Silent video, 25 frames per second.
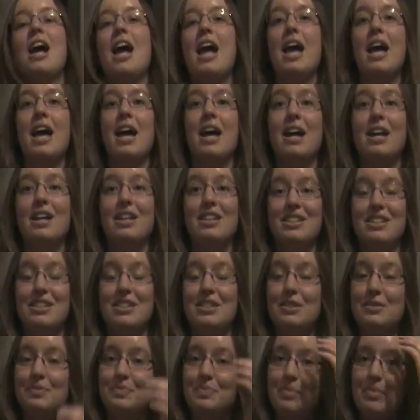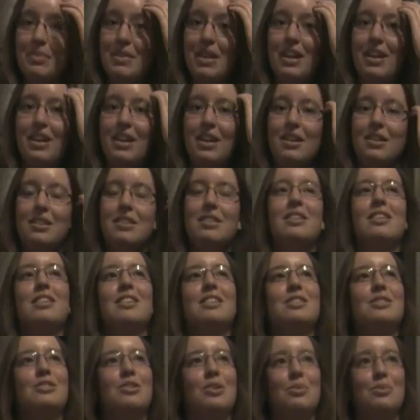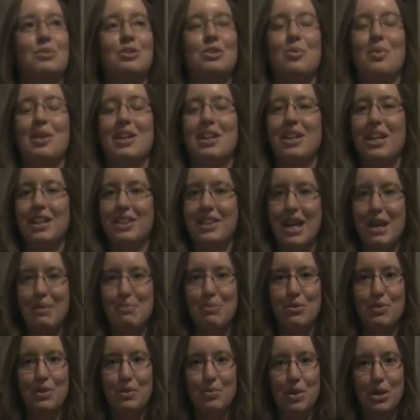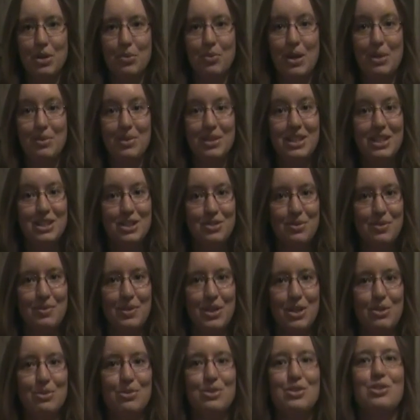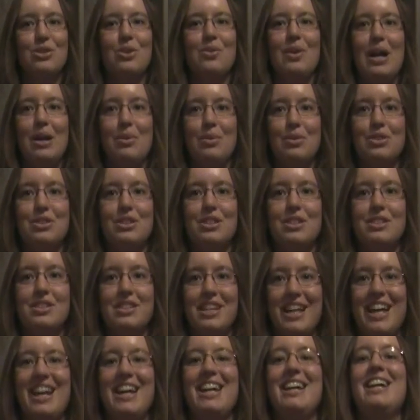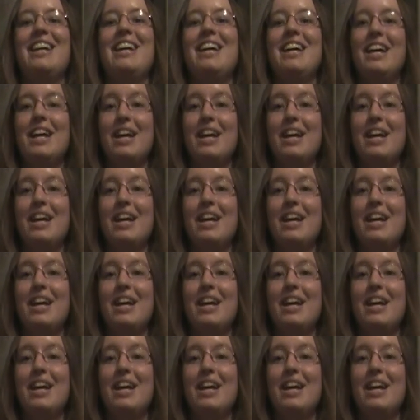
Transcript: And don't want to let that movie run away with this review, so I will just say